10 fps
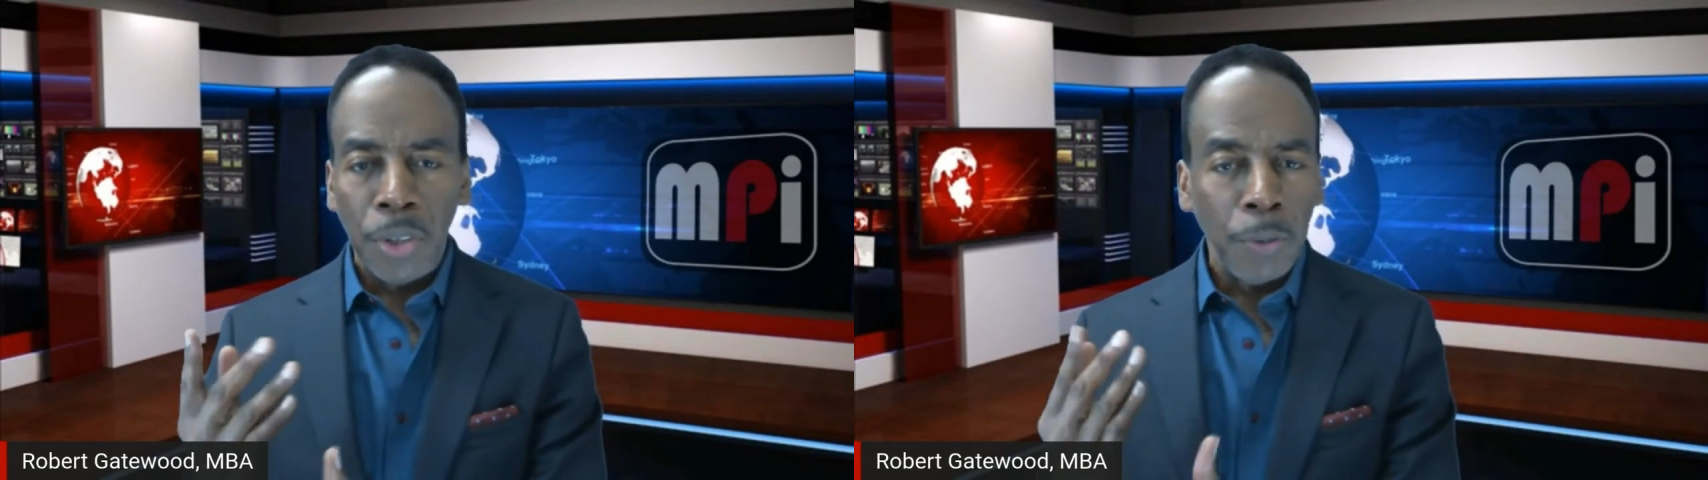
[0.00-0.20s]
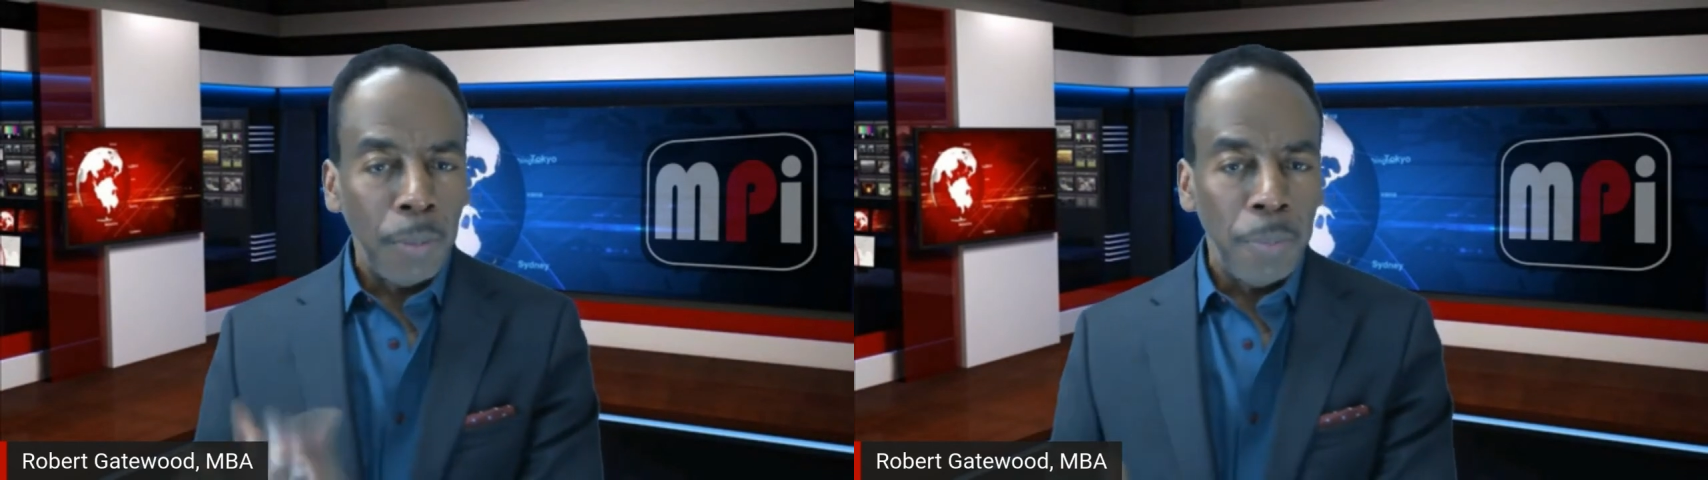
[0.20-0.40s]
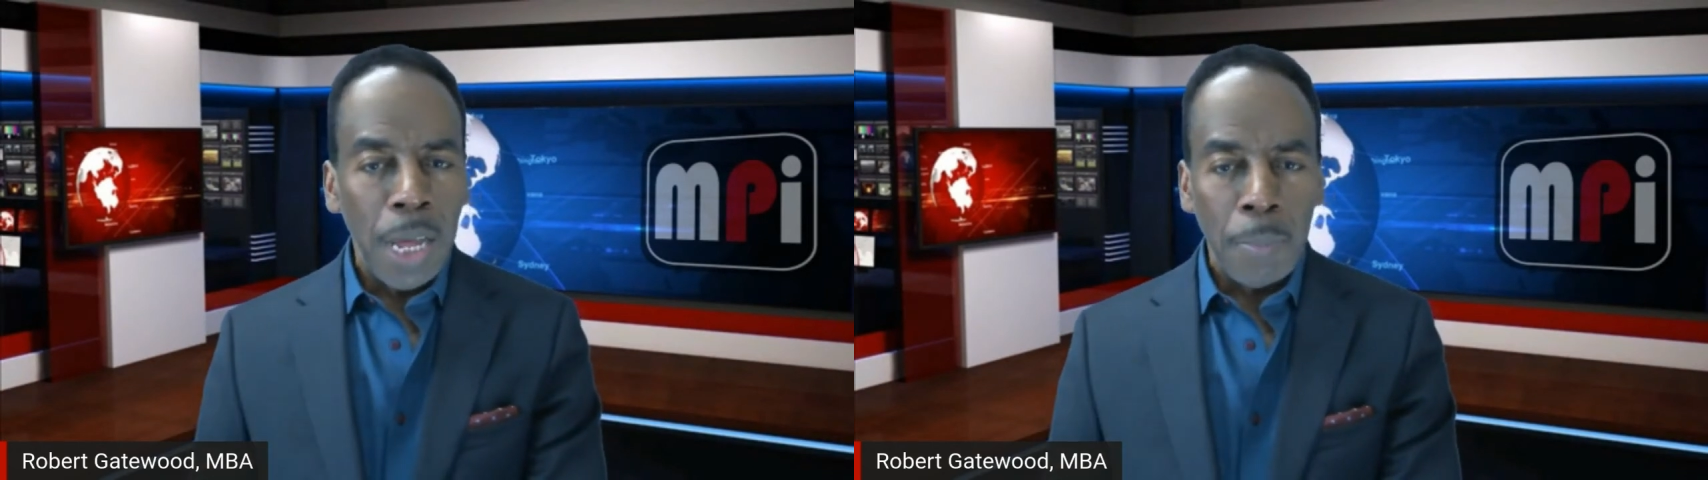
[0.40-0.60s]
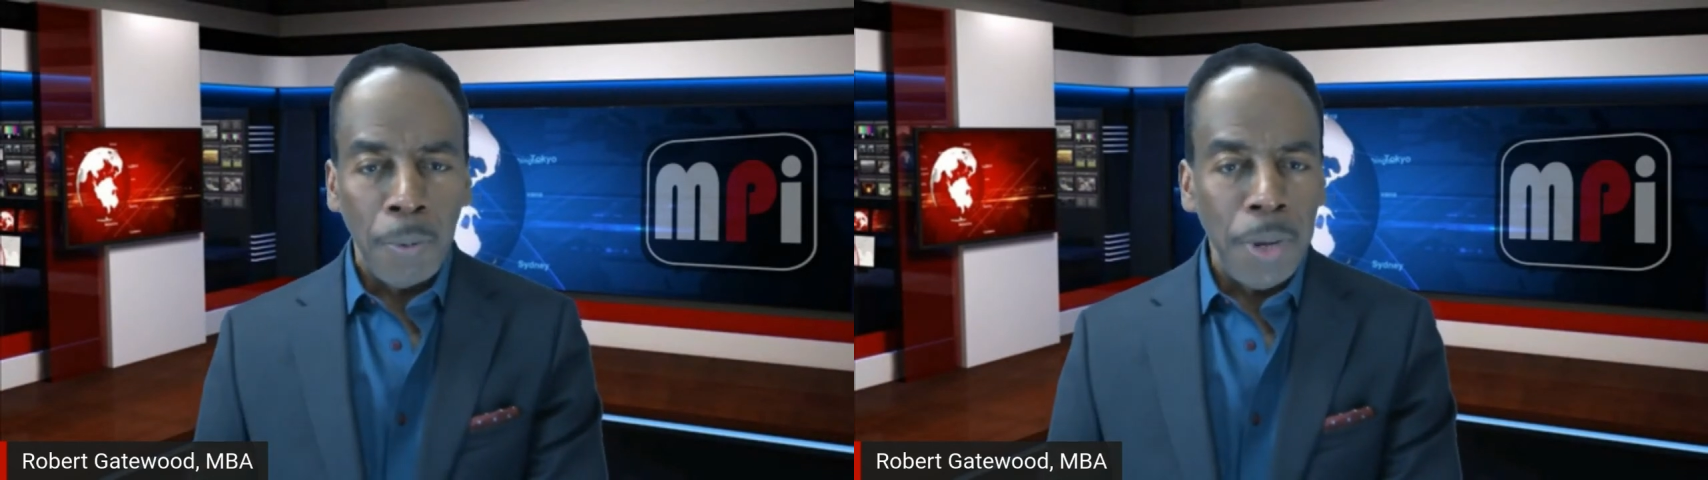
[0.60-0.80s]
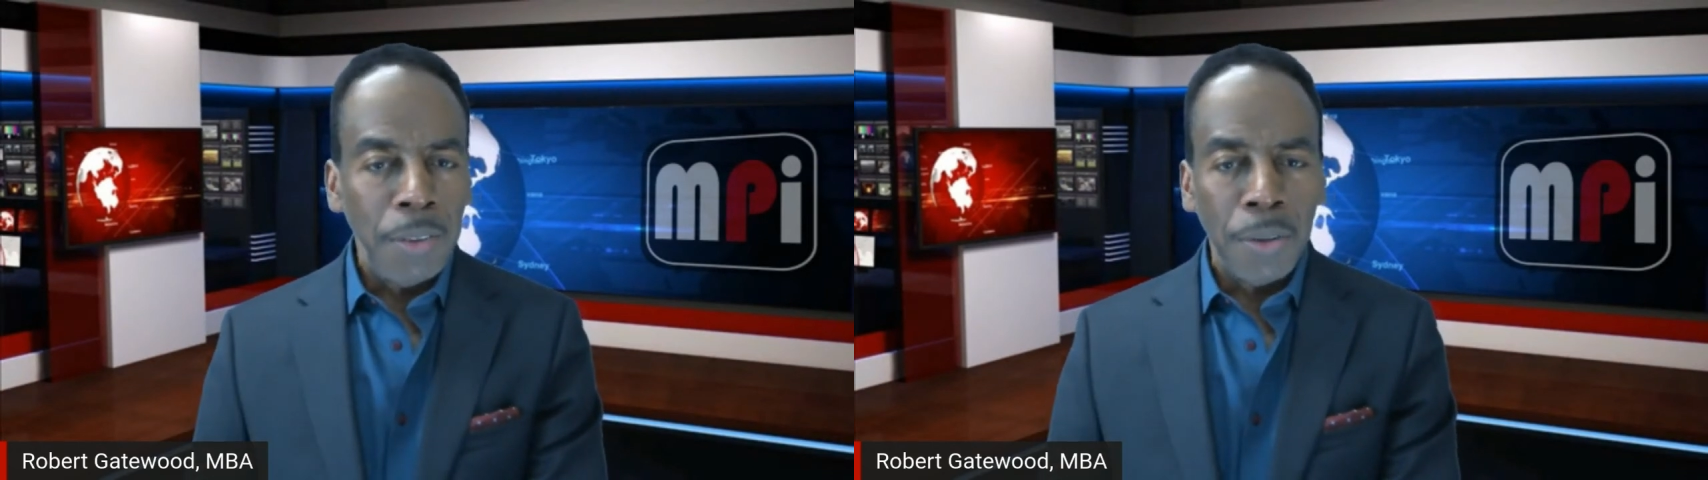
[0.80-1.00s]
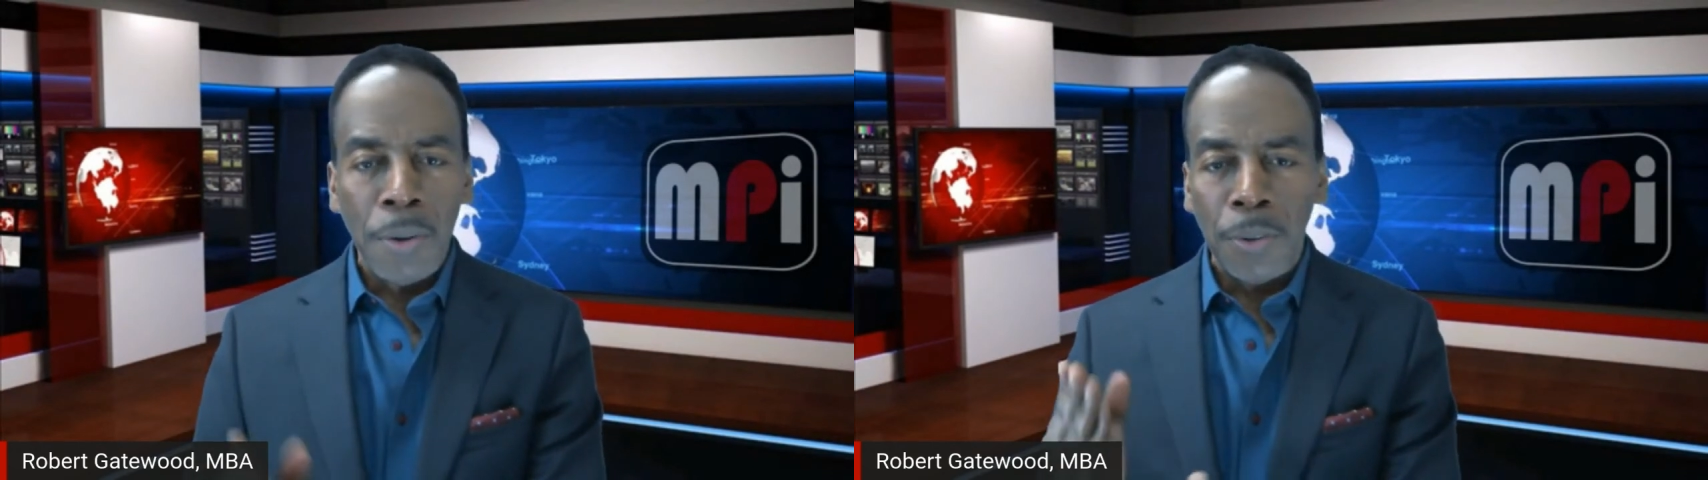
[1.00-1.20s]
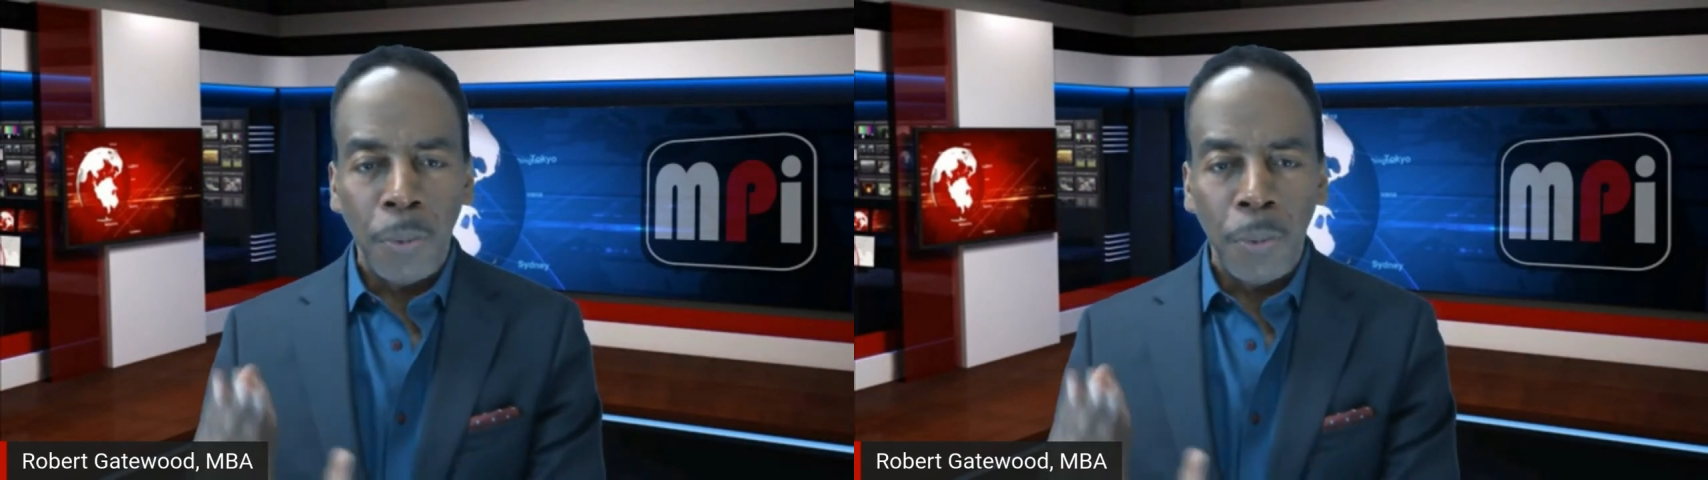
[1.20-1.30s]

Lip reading: show some type of research,